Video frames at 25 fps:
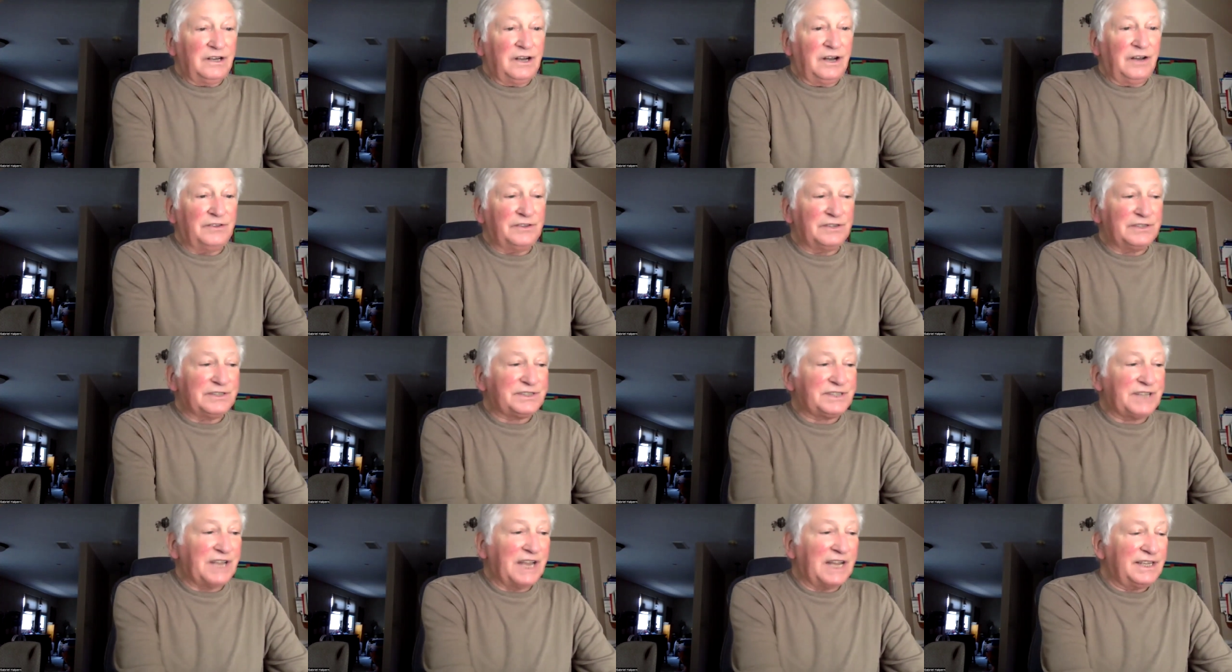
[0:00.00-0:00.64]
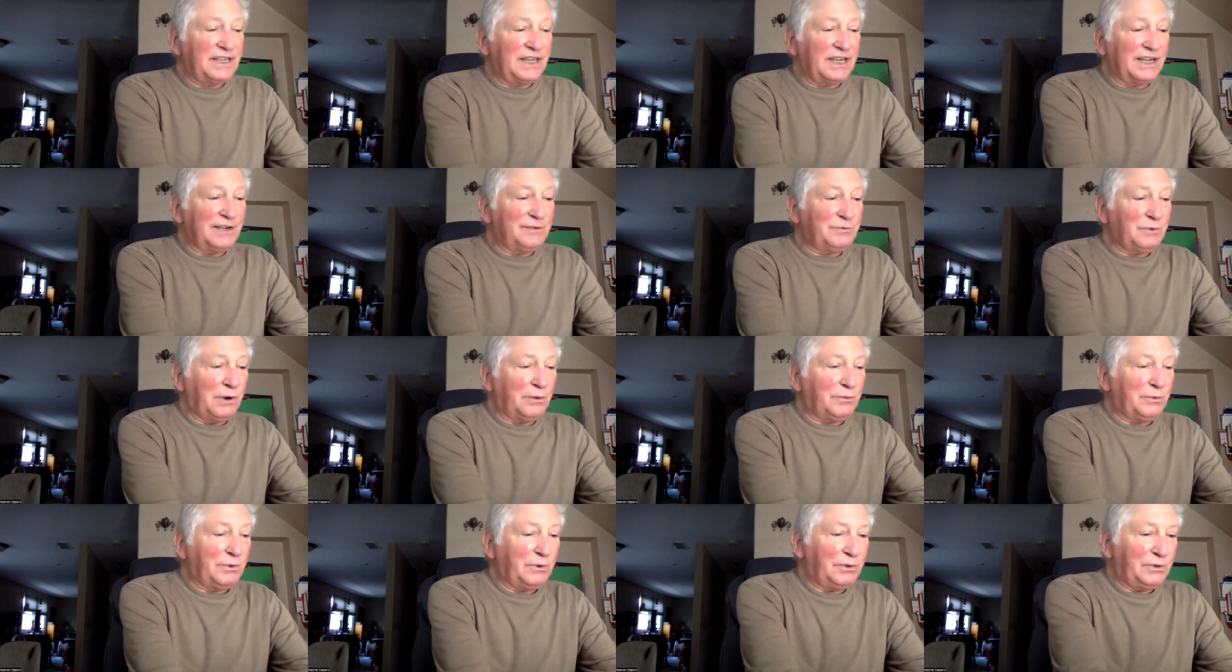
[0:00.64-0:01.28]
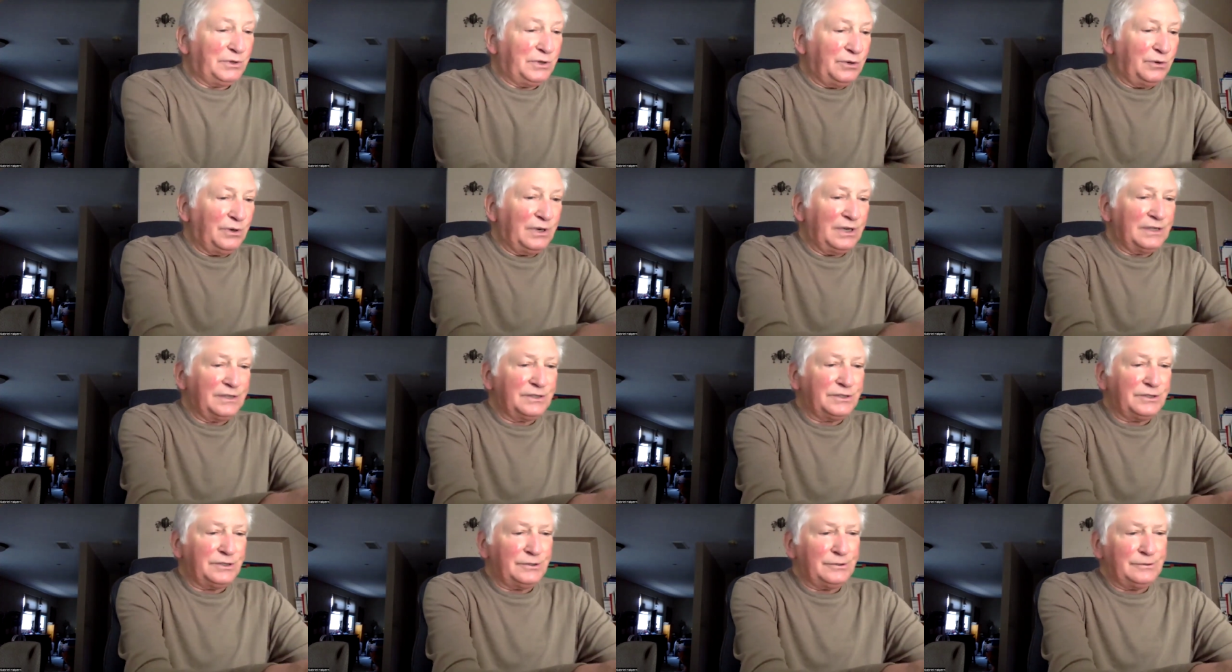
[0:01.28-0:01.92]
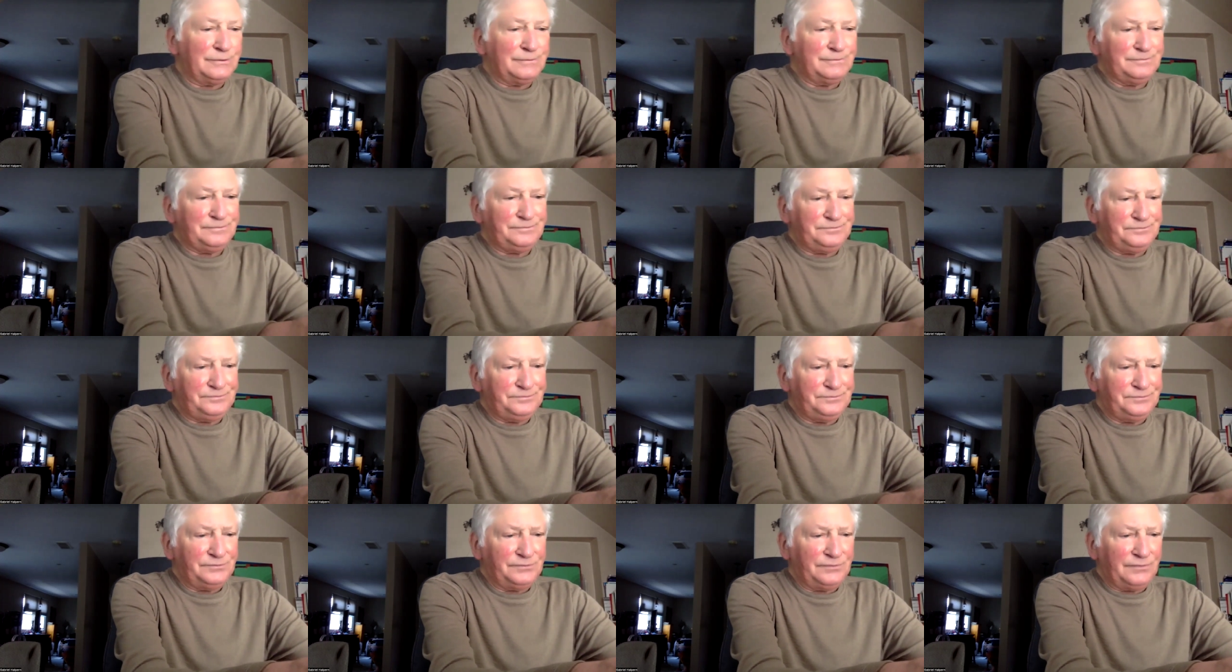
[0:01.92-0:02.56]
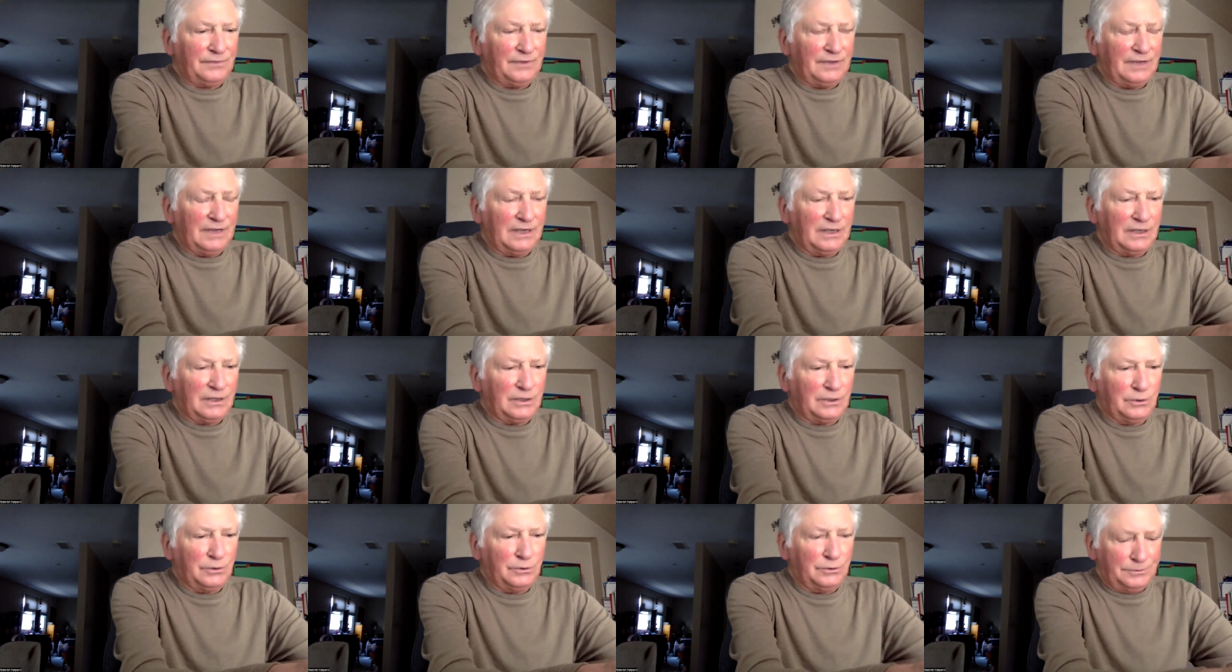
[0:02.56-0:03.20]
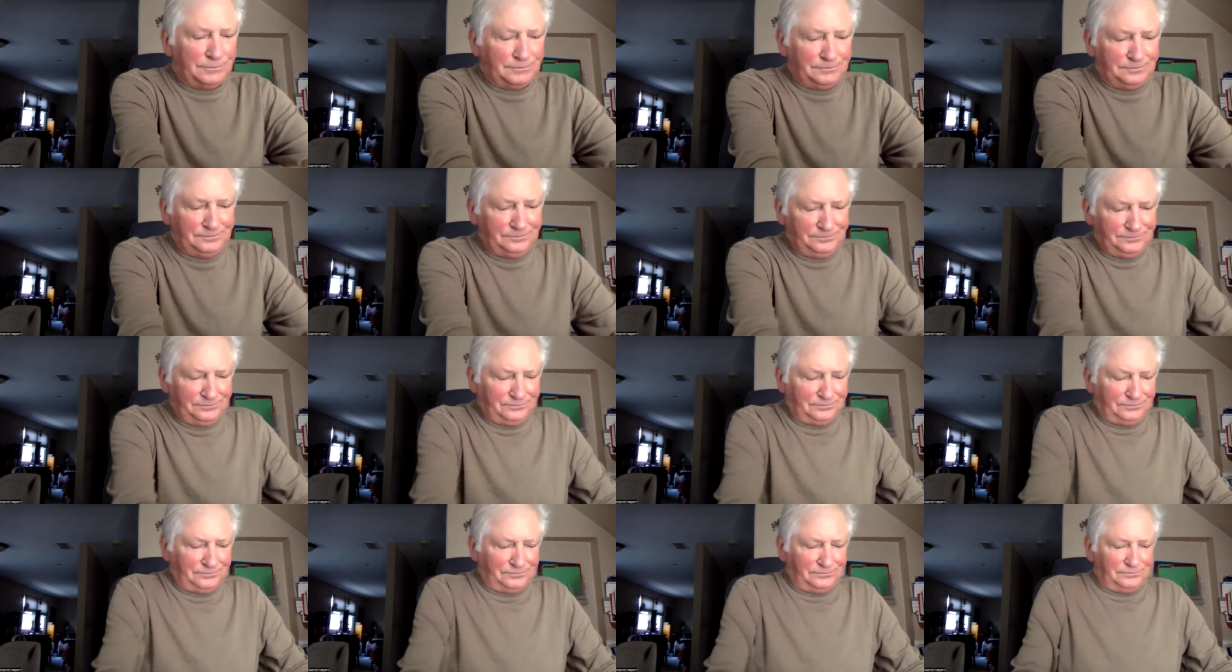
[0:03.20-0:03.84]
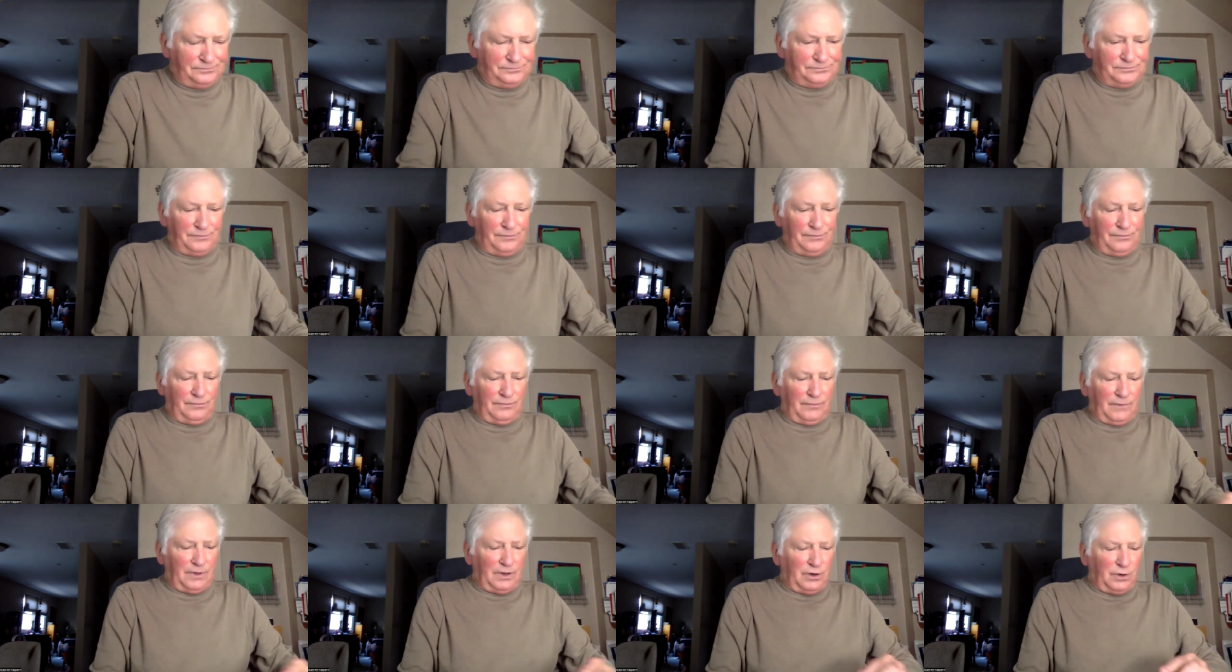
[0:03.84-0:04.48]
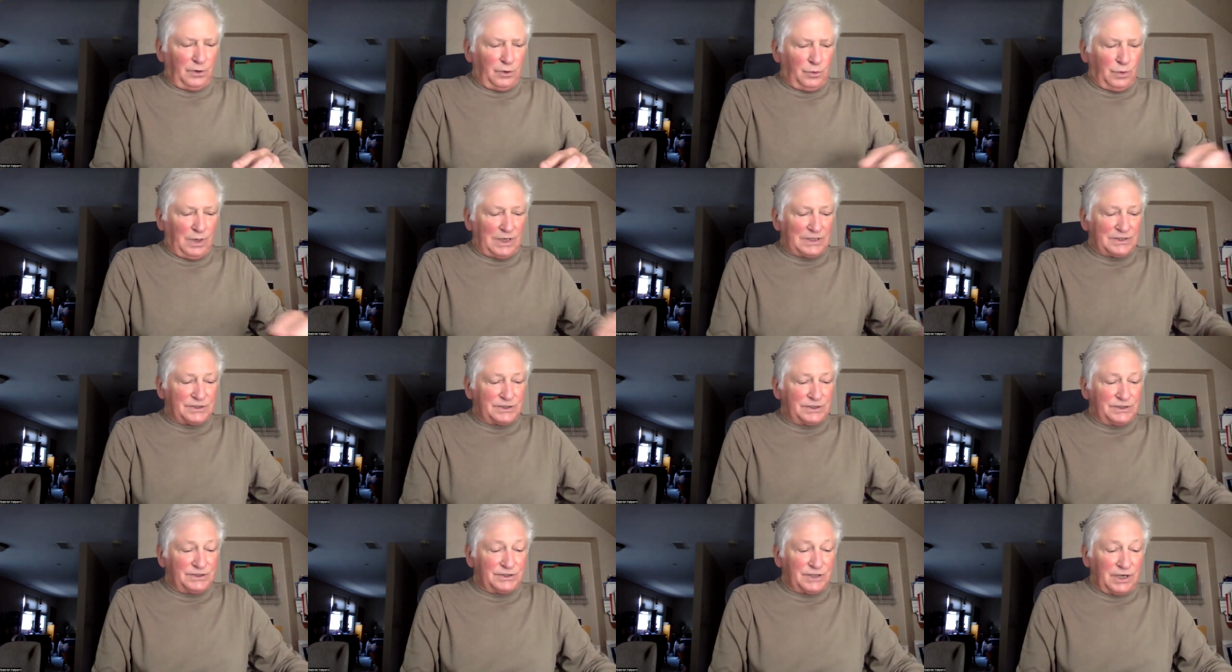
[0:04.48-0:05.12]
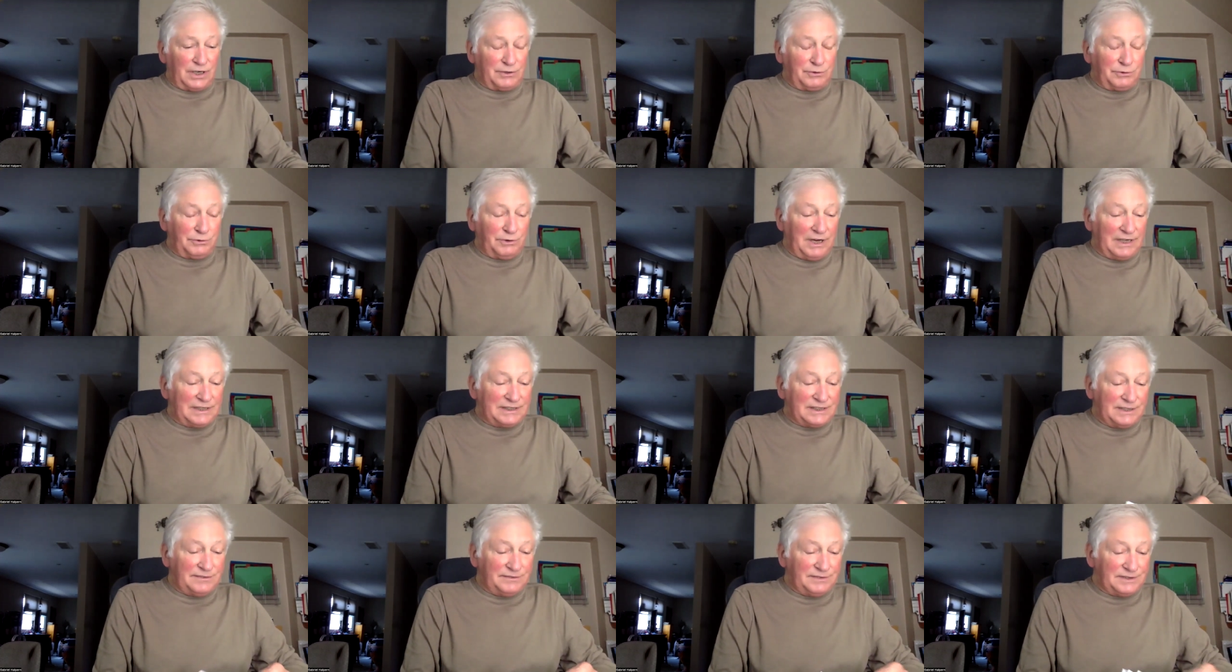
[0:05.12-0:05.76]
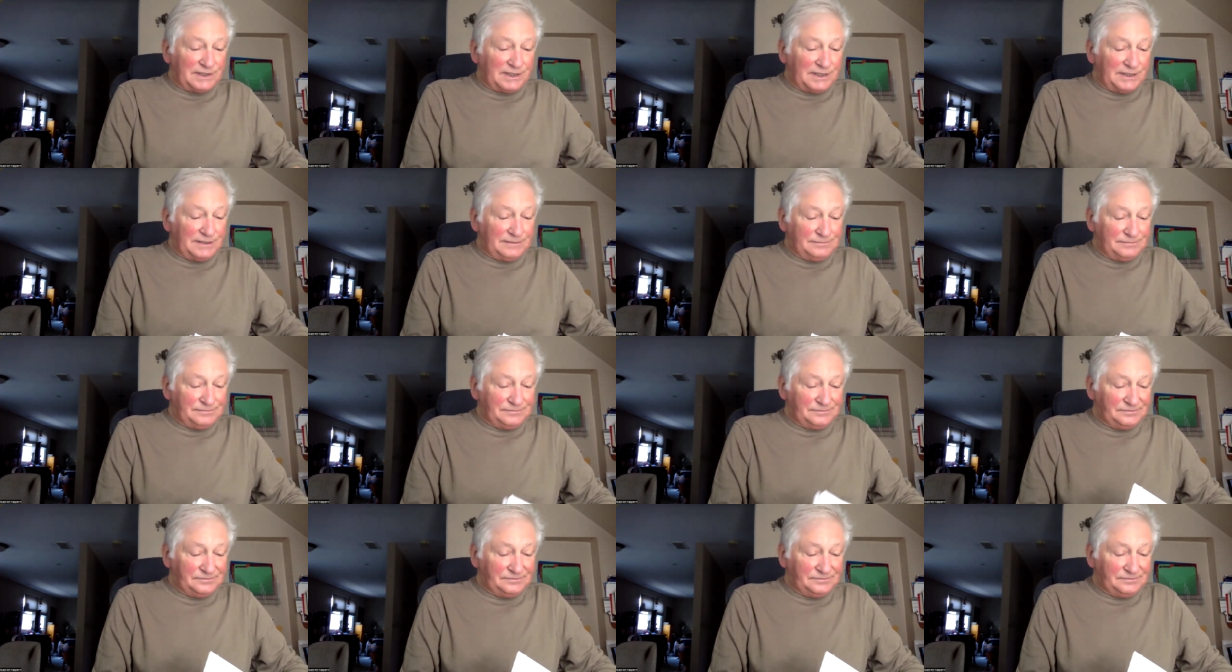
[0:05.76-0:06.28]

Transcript: understanding of what we were doing to include questions on creativity.